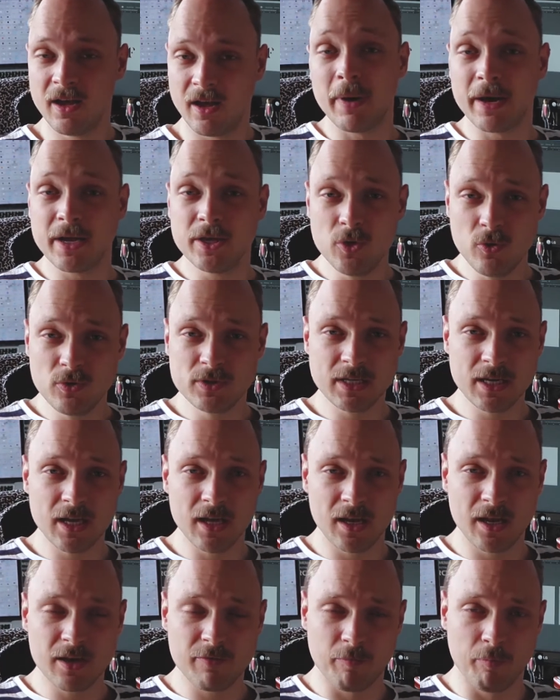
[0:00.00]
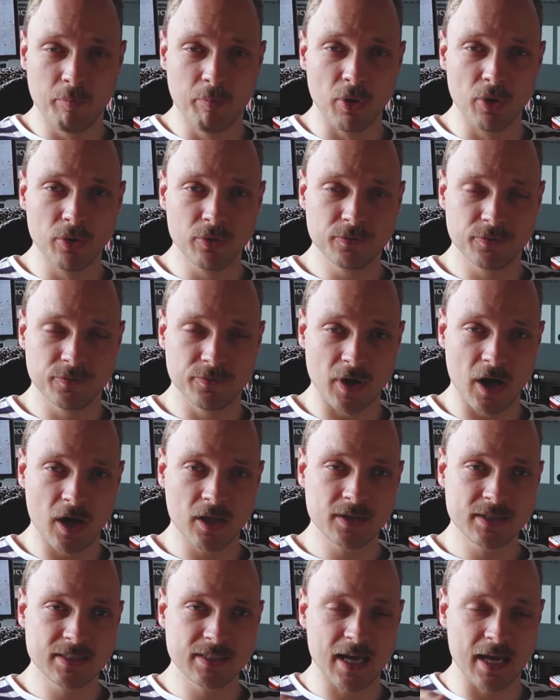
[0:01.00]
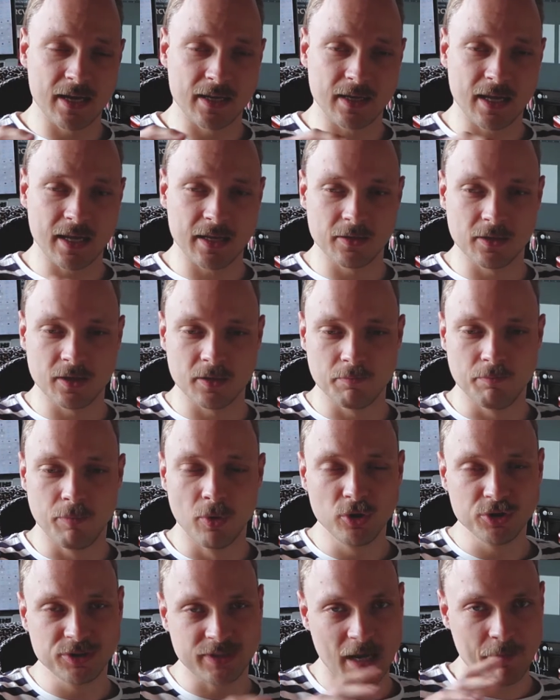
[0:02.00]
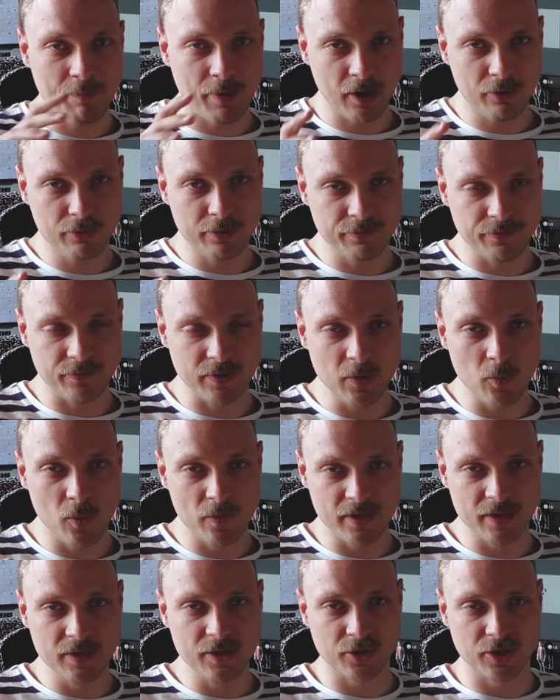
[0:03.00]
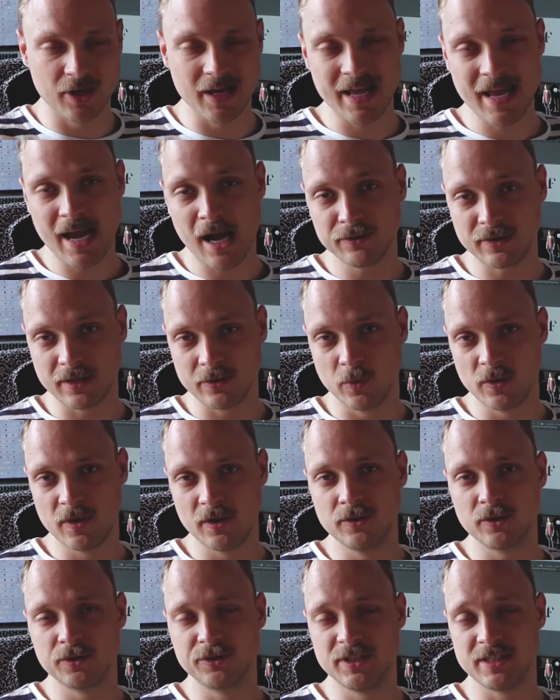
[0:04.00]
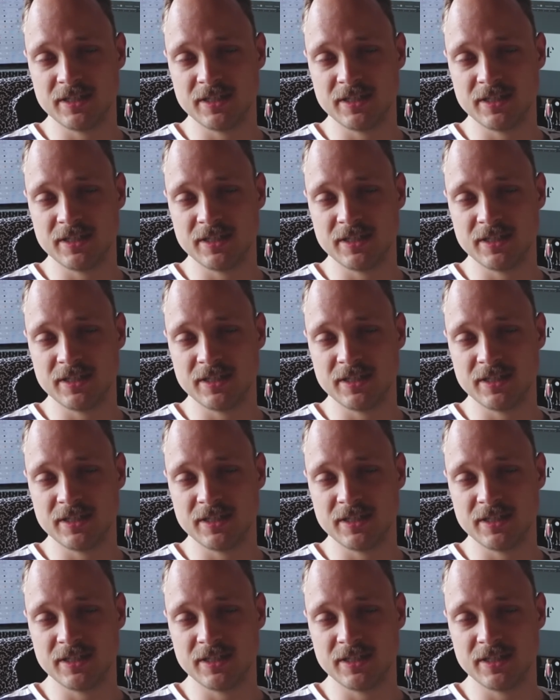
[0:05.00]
By using a lot of bold fonts and bold typography within your layout and within your